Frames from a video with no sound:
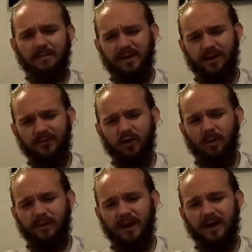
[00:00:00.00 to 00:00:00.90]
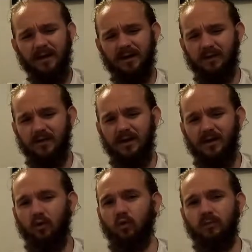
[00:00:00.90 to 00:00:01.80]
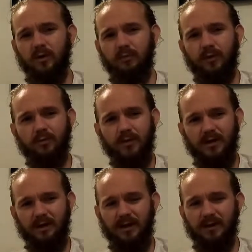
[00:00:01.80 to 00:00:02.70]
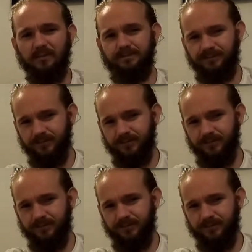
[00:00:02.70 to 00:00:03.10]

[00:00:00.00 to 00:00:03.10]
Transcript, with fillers: But yeah, on top of that kind of grainy wholemeal brown bready layer,